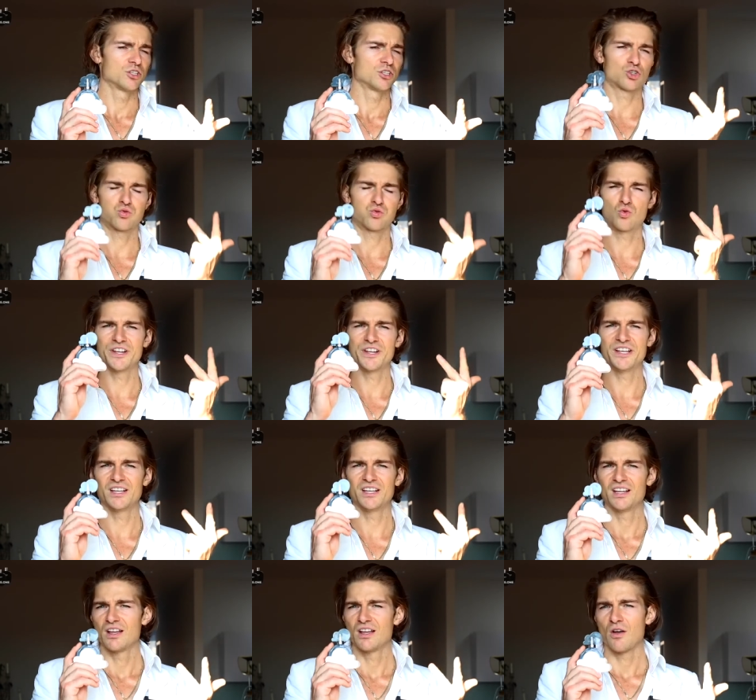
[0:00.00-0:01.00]

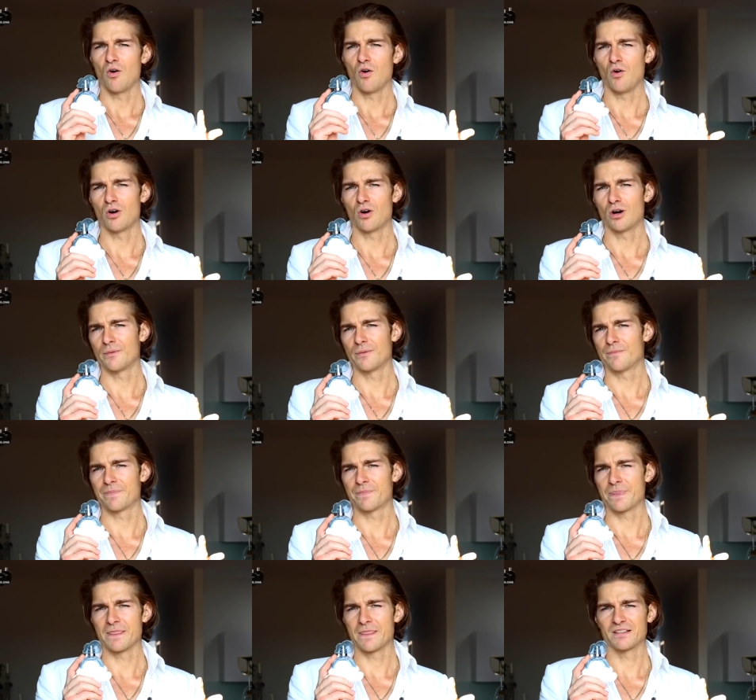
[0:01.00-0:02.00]
tree
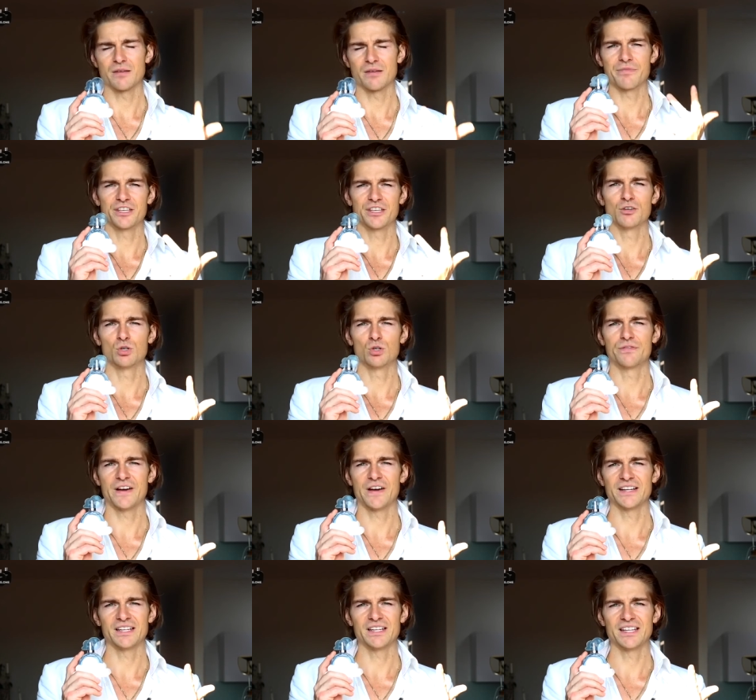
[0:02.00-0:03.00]
or something you would
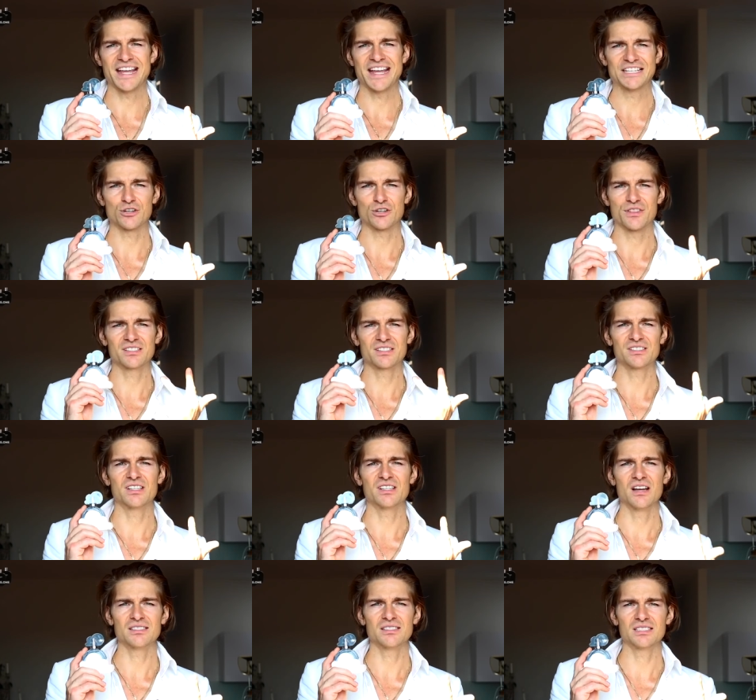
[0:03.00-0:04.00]
find in nature. This
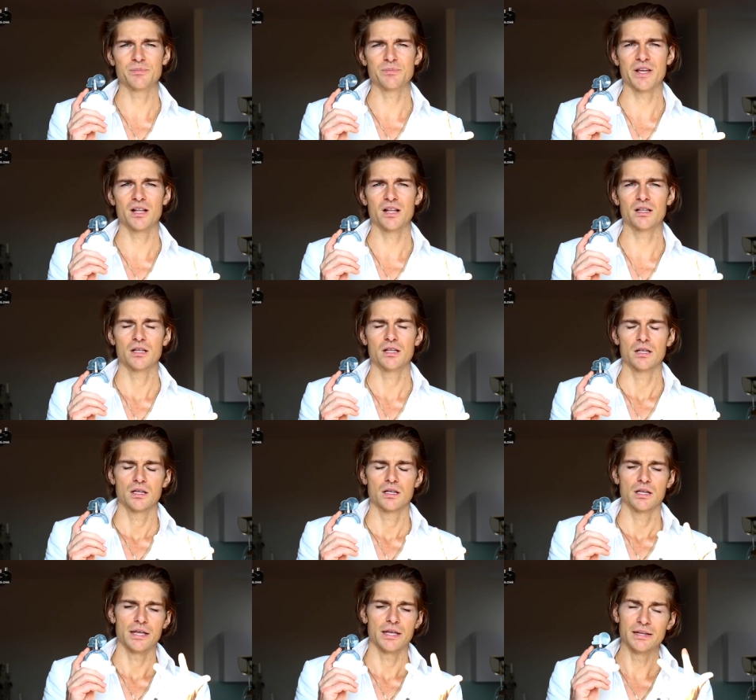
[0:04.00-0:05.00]
does smell,
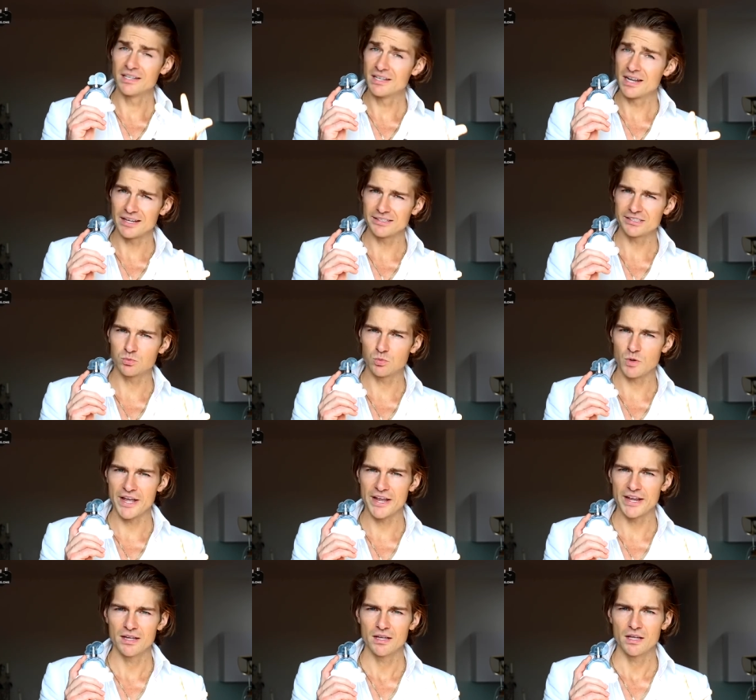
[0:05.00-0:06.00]
in a nice
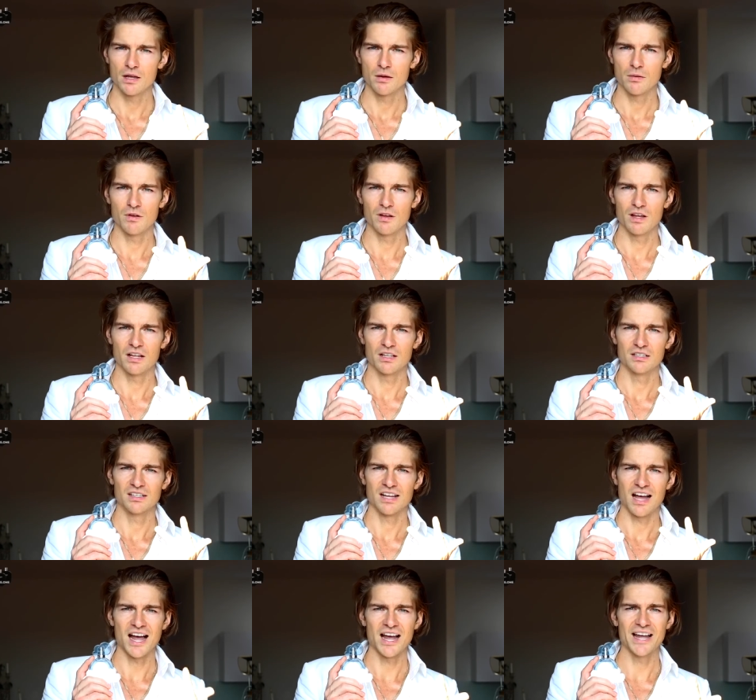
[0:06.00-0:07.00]
way,
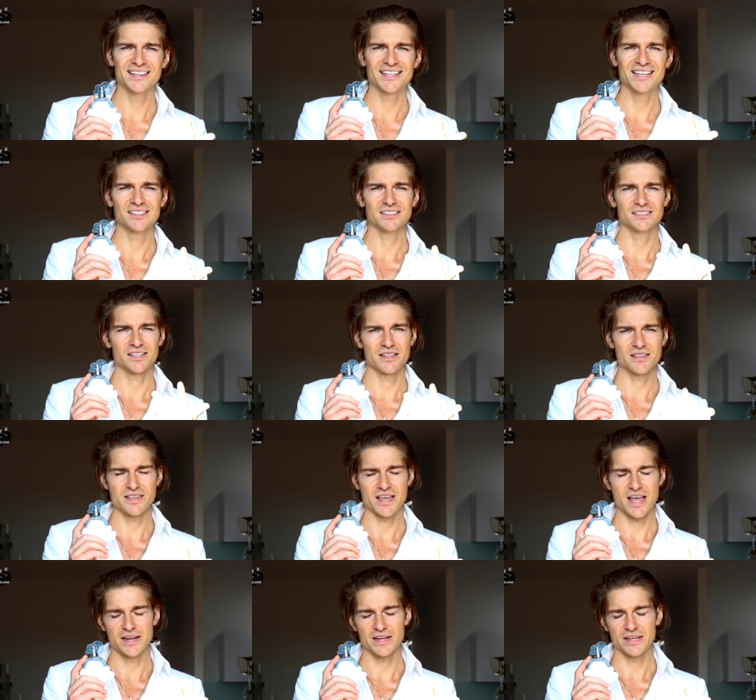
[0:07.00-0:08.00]
highly
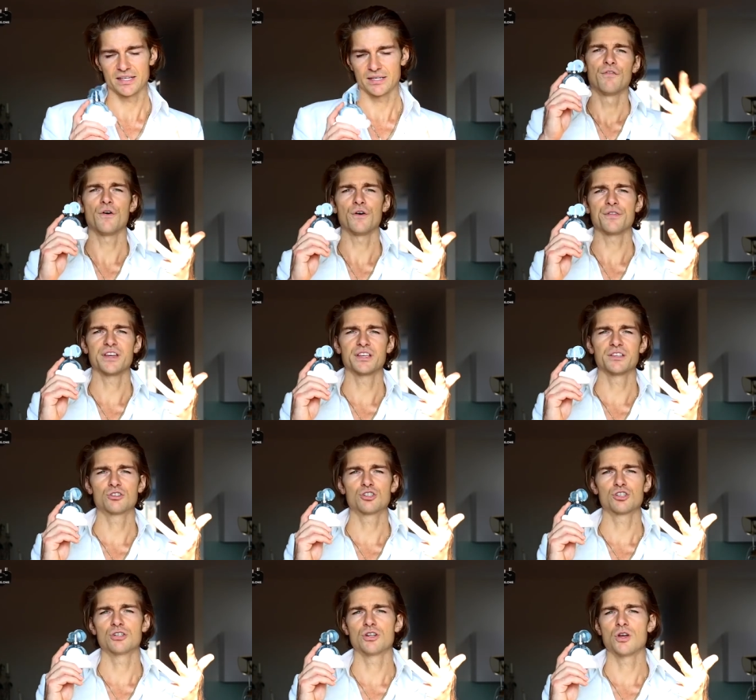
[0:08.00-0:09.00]
synthetic. Fourth thing you
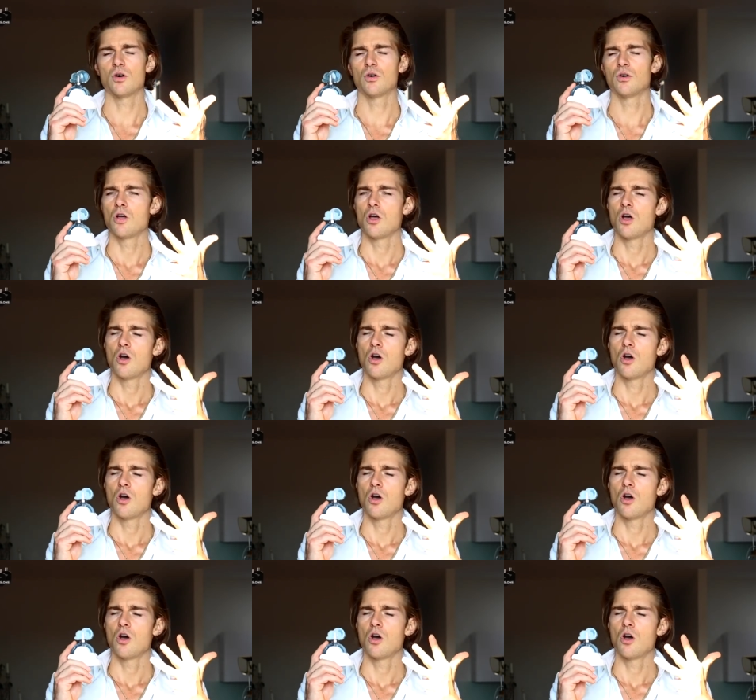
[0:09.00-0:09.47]
should know